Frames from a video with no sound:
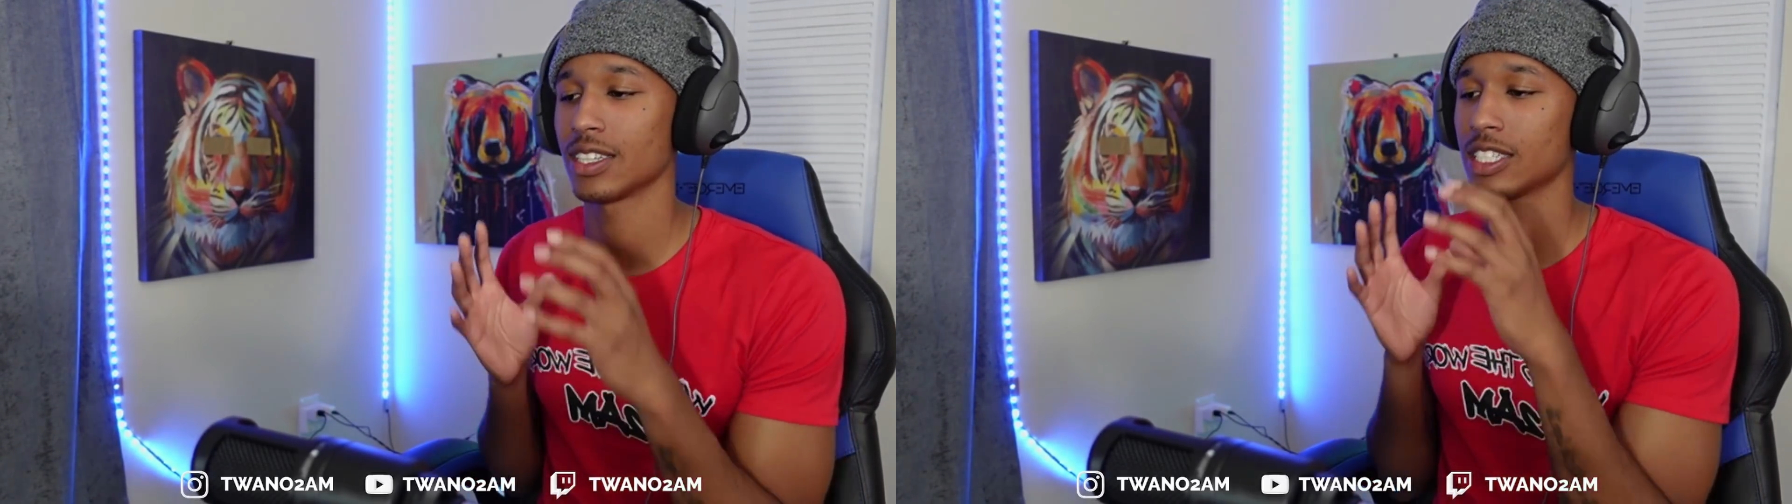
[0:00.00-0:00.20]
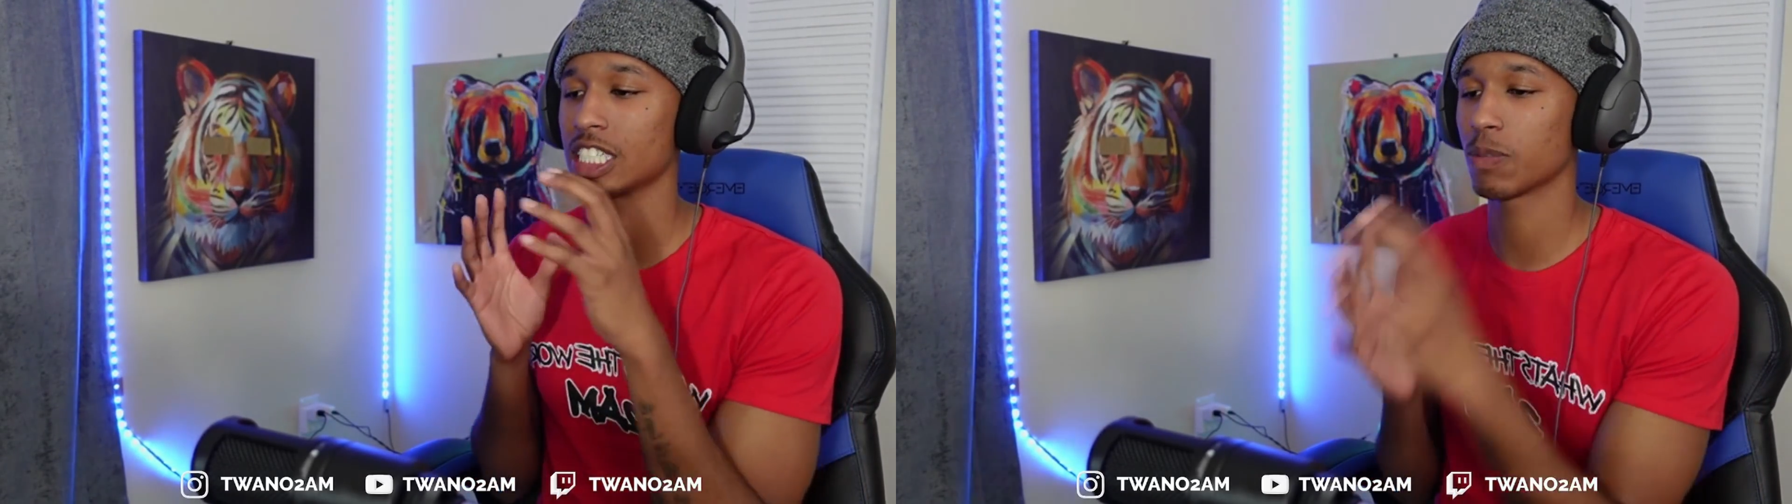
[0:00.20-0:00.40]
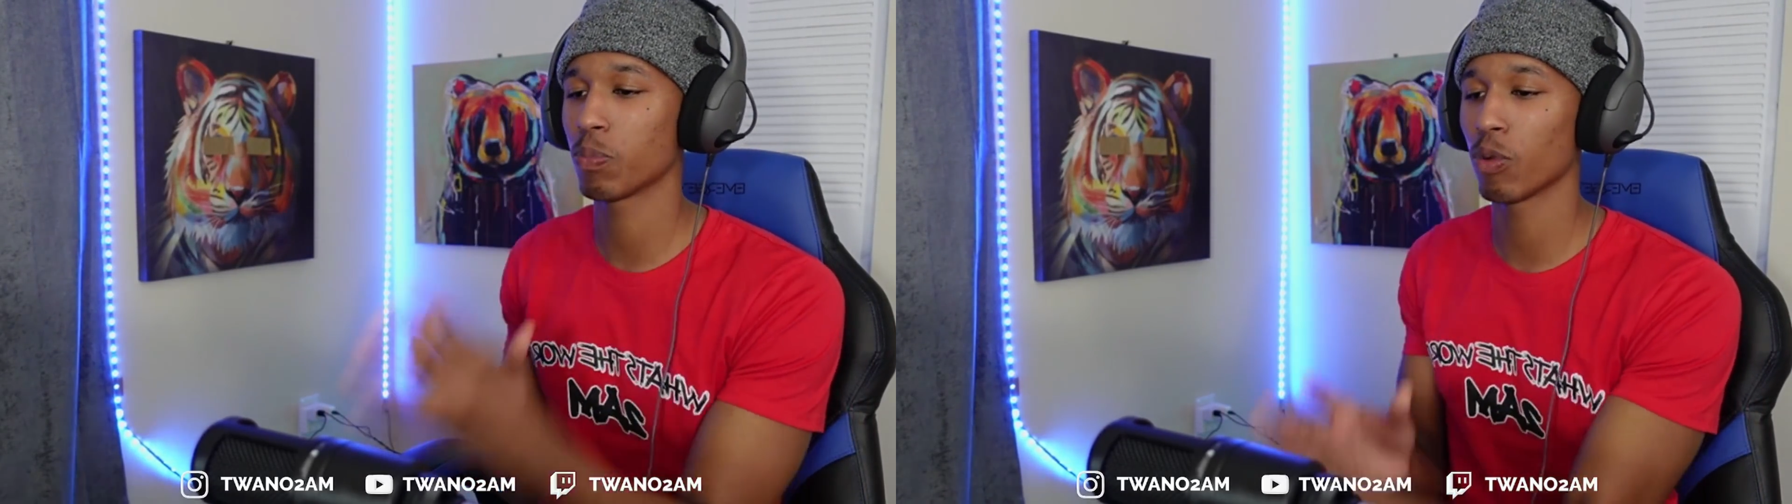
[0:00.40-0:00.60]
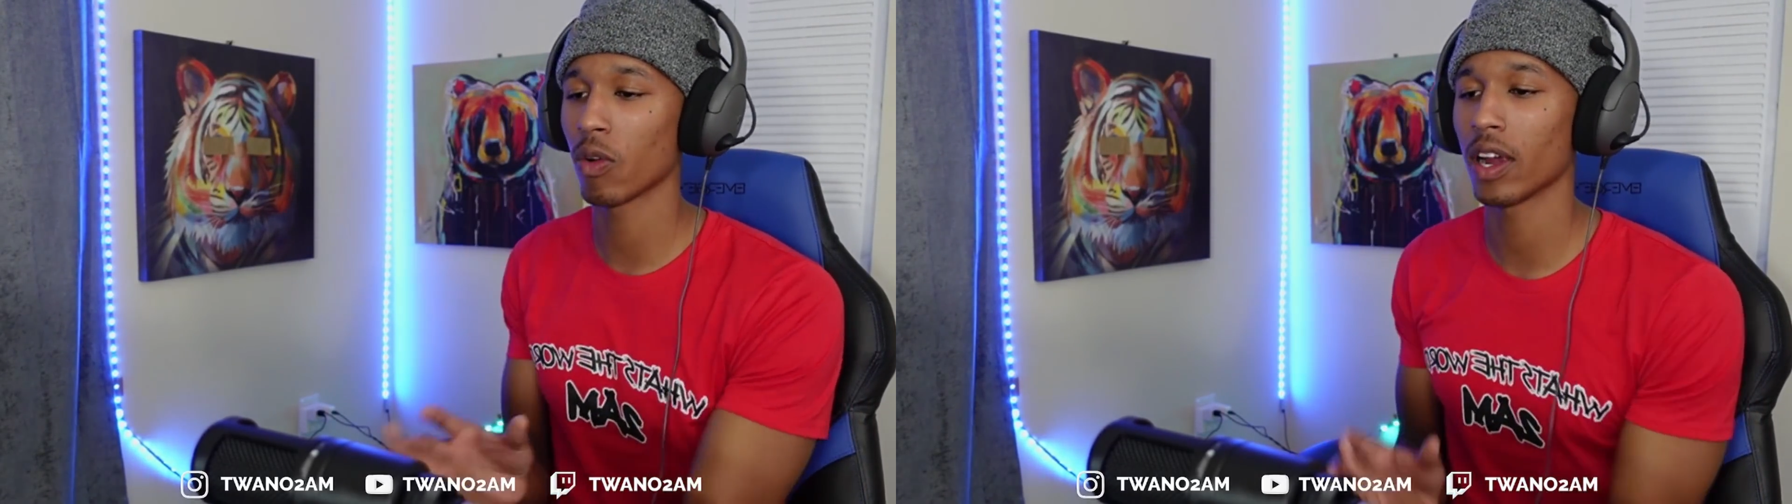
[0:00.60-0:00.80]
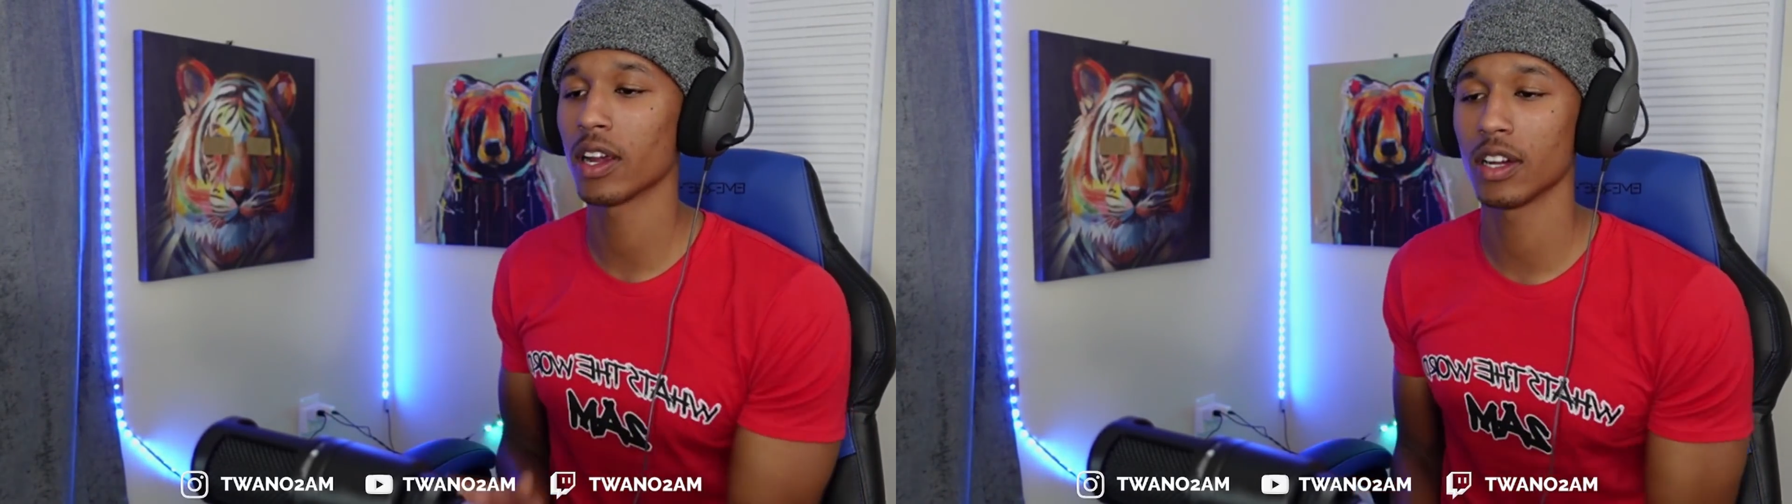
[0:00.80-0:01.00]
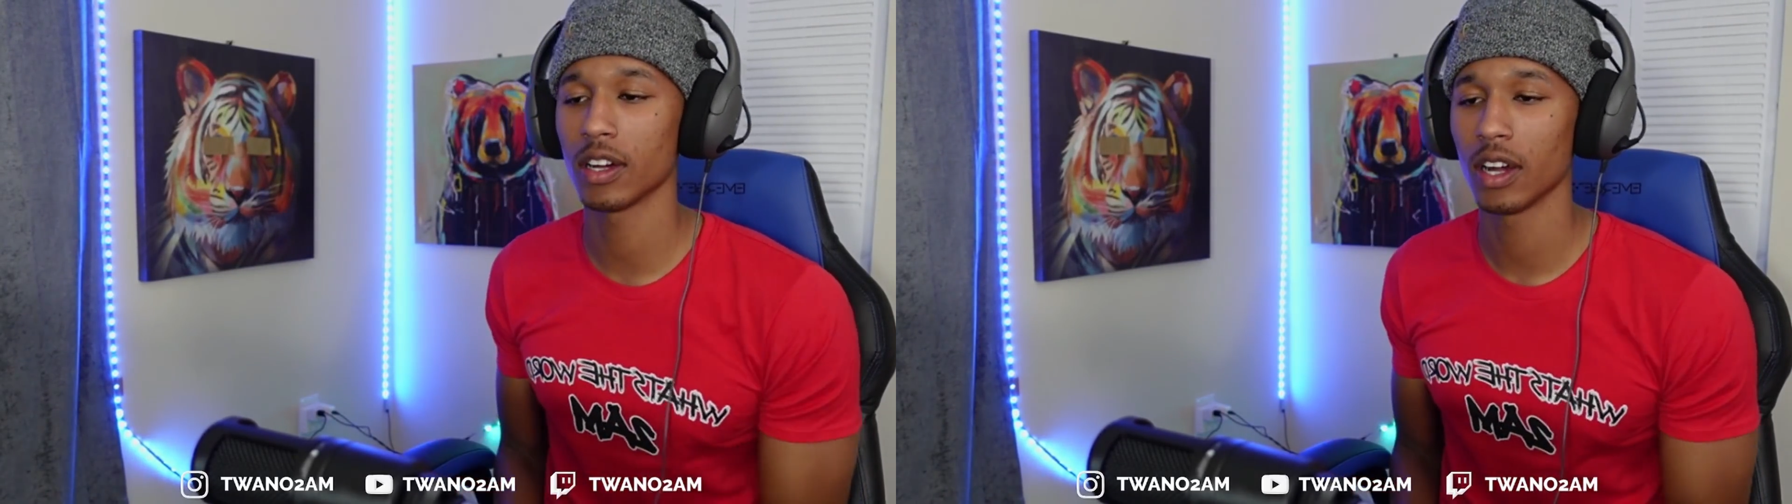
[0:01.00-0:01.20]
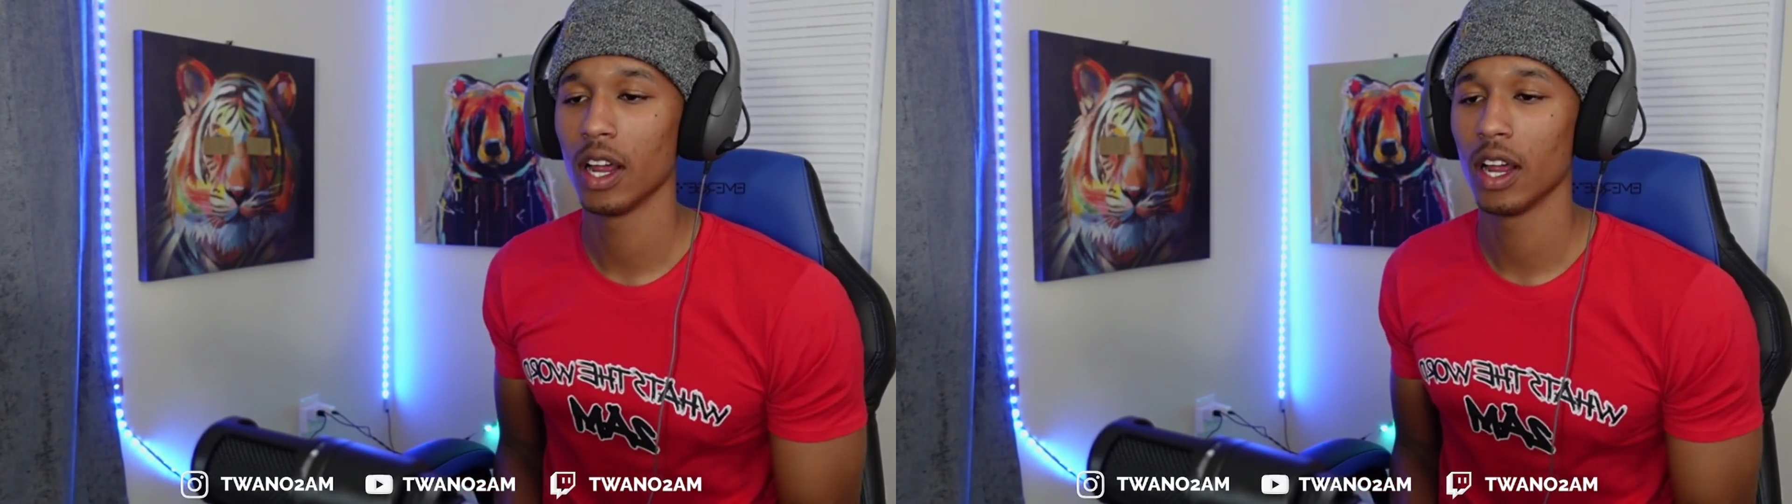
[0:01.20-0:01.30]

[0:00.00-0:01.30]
sport right here,